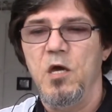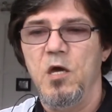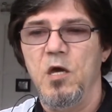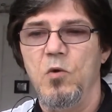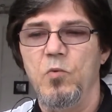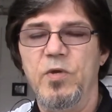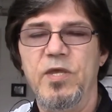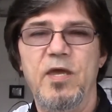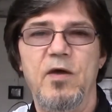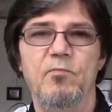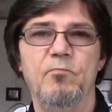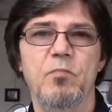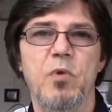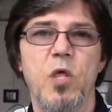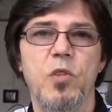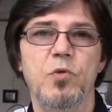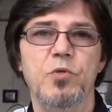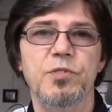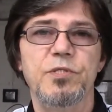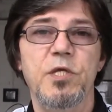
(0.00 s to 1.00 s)
We have
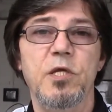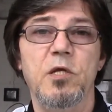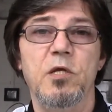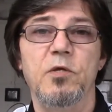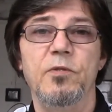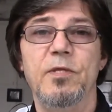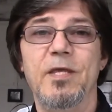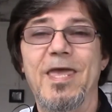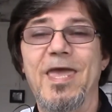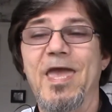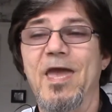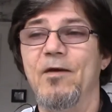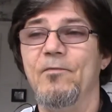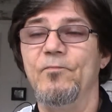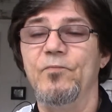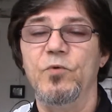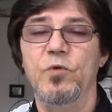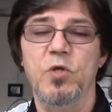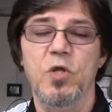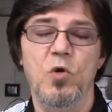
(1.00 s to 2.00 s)
mothers here that
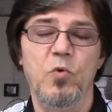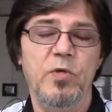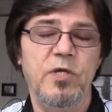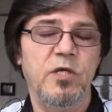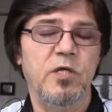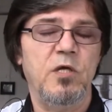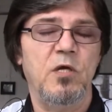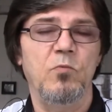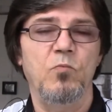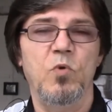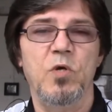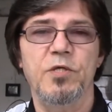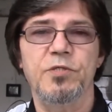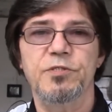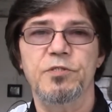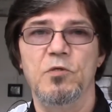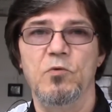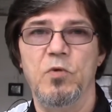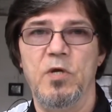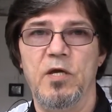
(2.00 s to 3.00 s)
have no income
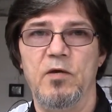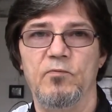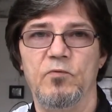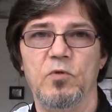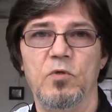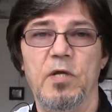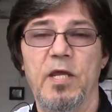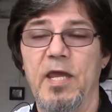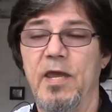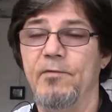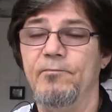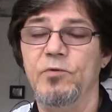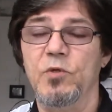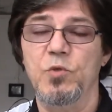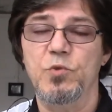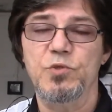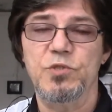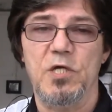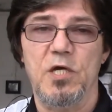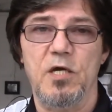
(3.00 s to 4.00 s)
whatsoever, have
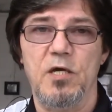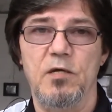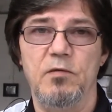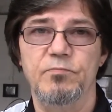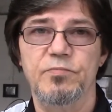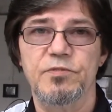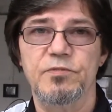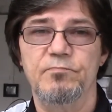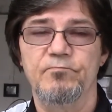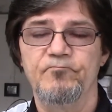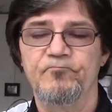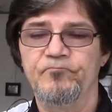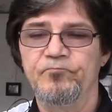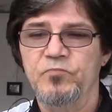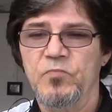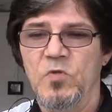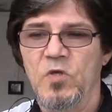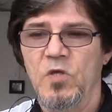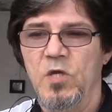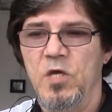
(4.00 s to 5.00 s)
no jobs.
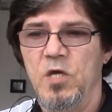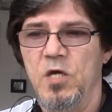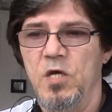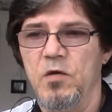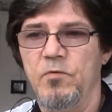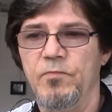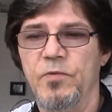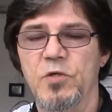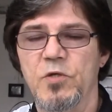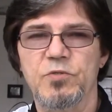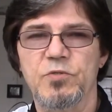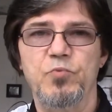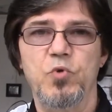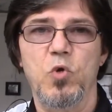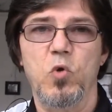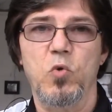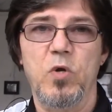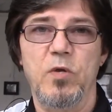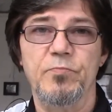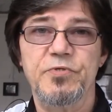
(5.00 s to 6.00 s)
There's a
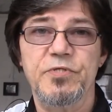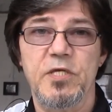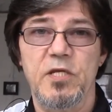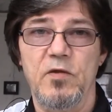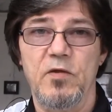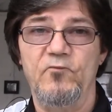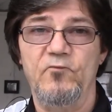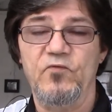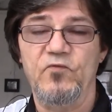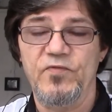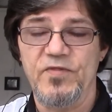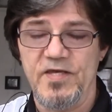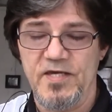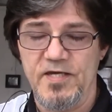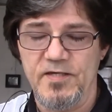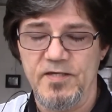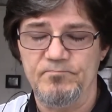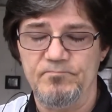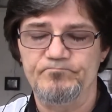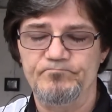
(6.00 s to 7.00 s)
program set up for
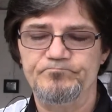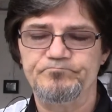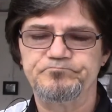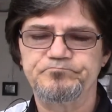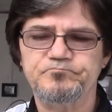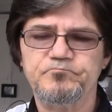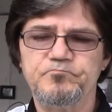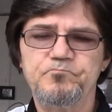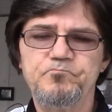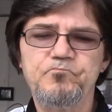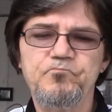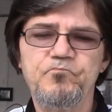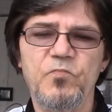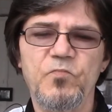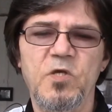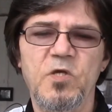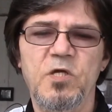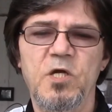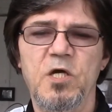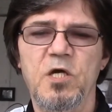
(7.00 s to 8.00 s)
that.
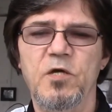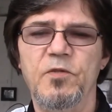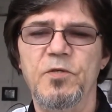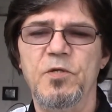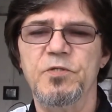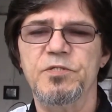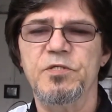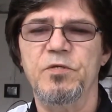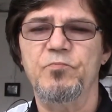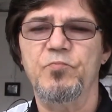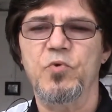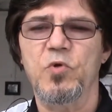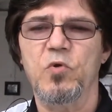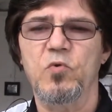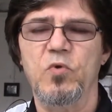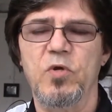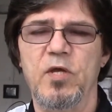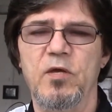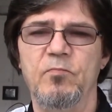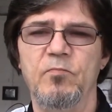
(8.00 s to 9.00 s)
There's a
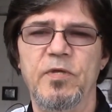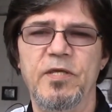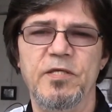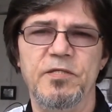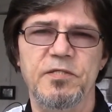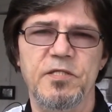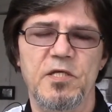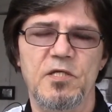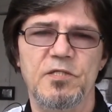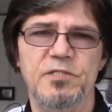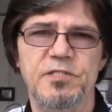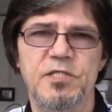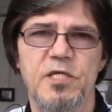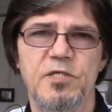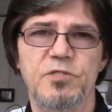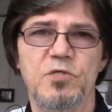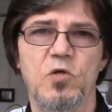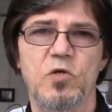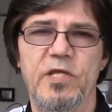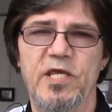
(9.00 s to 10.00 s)
program at Nicholas
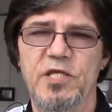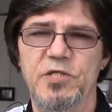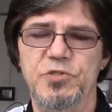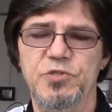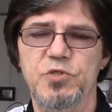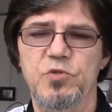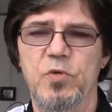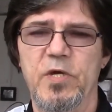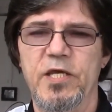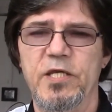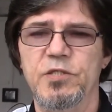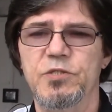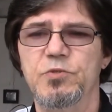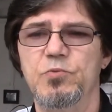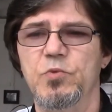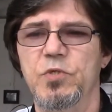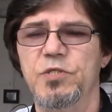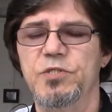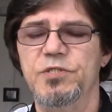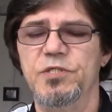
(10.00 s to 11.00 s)
House called H2H,
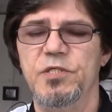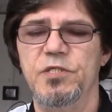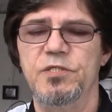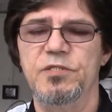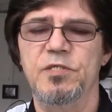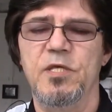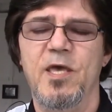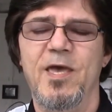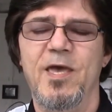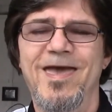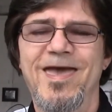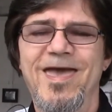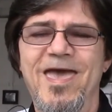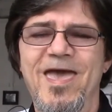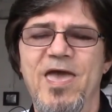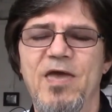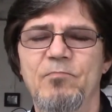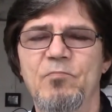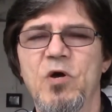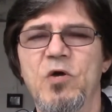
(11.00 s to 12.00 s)
which is
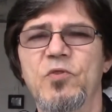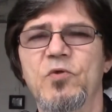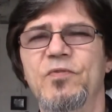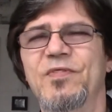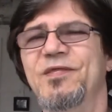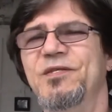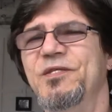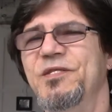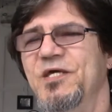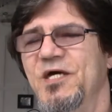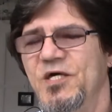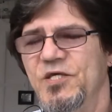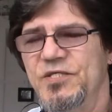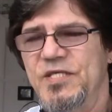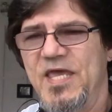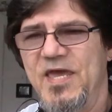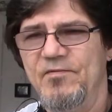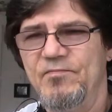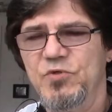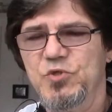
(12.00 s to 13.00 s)
a mother that does
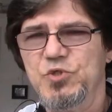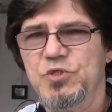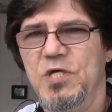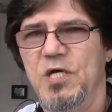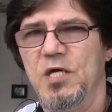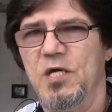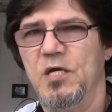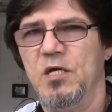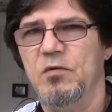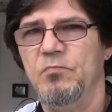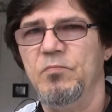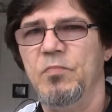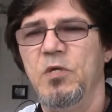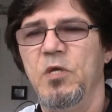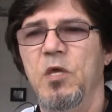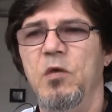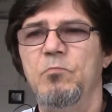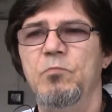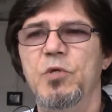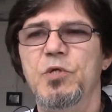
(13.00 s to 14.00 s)
have a
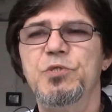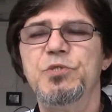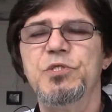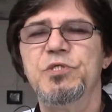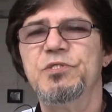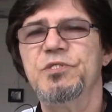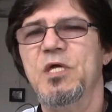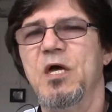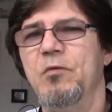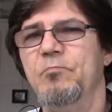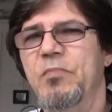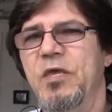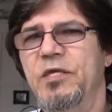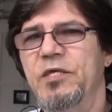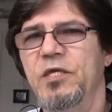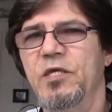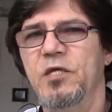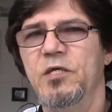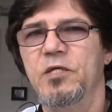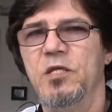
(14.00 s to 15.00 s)
job, but she's not
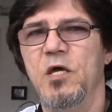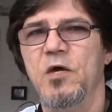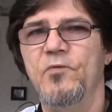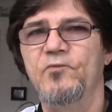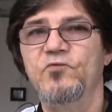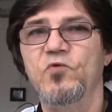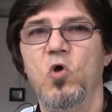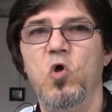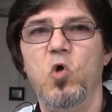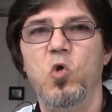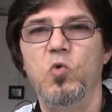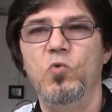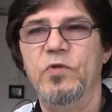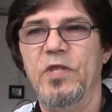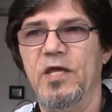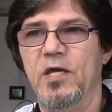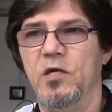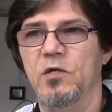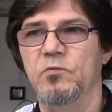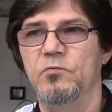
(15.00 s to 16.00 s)
making enough to hold
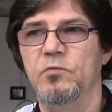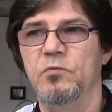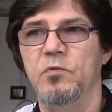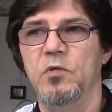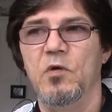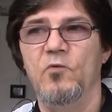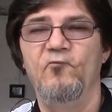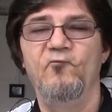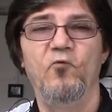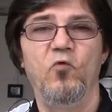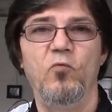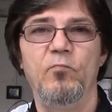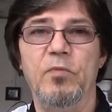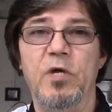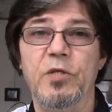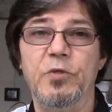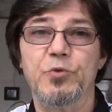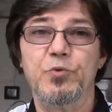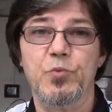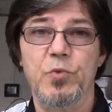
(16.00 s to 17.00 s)
down a full
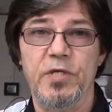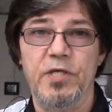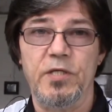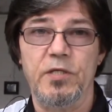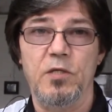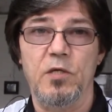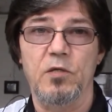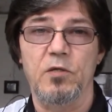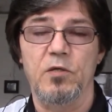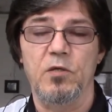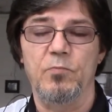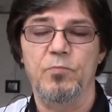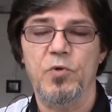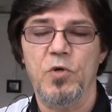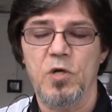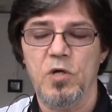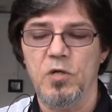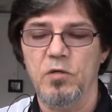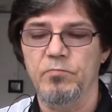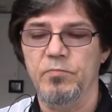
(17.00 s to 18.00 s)
month's rent on an
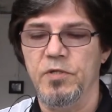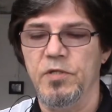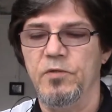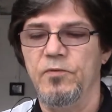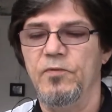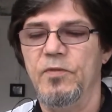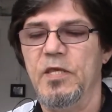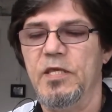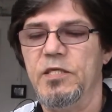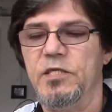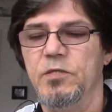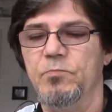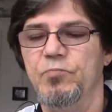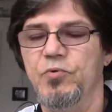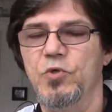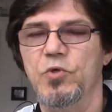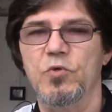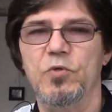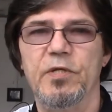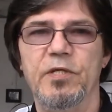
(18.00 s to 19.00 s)
apartment. They can
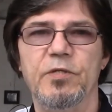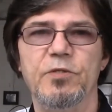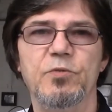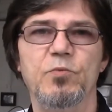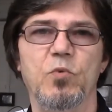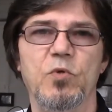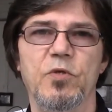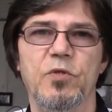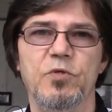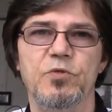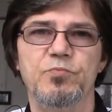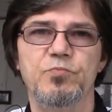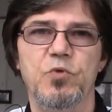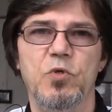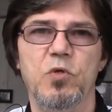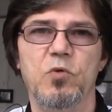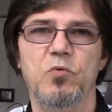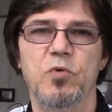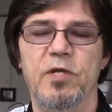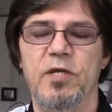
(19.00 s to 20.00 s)
put her into one of those
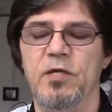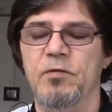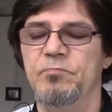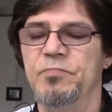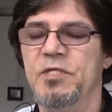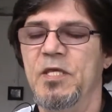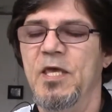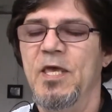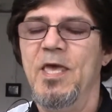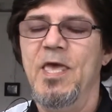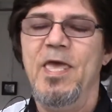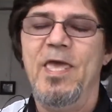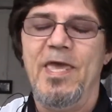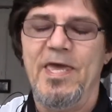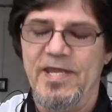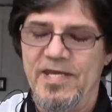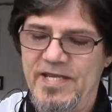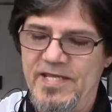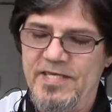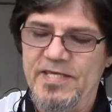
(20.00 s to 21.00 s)
programs,
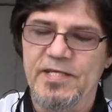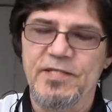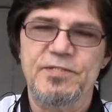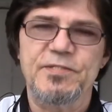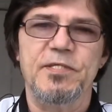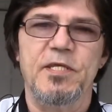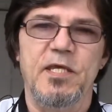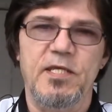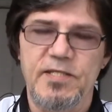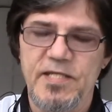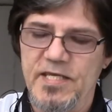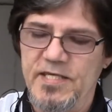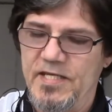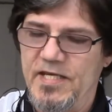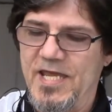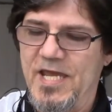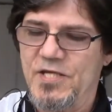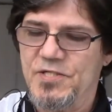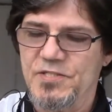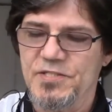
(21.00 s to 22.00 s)
and they can
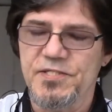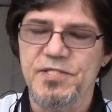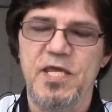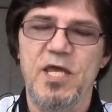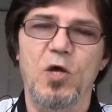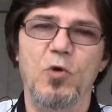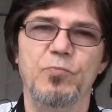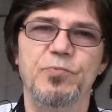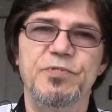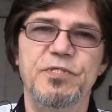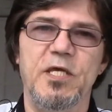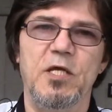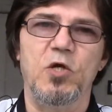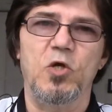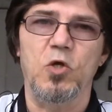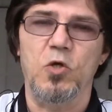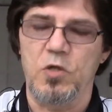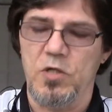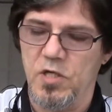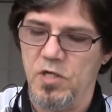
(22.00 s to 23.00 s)
actually help set
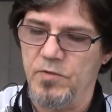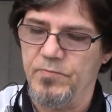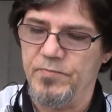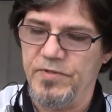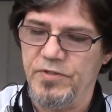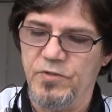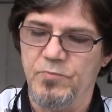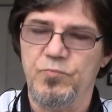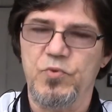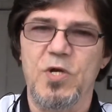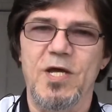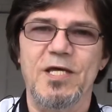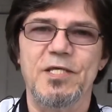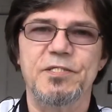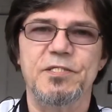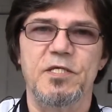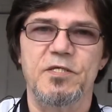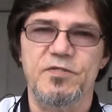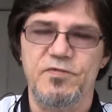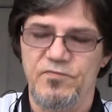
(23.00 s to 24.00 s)
her up in the
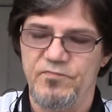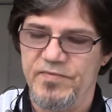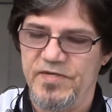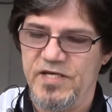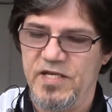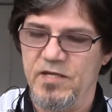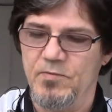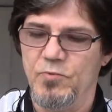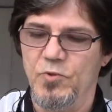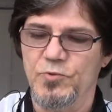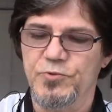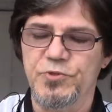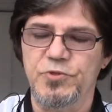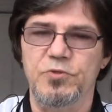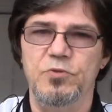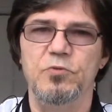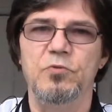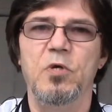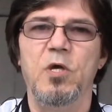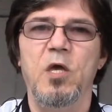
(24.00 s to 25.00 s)
process of being able to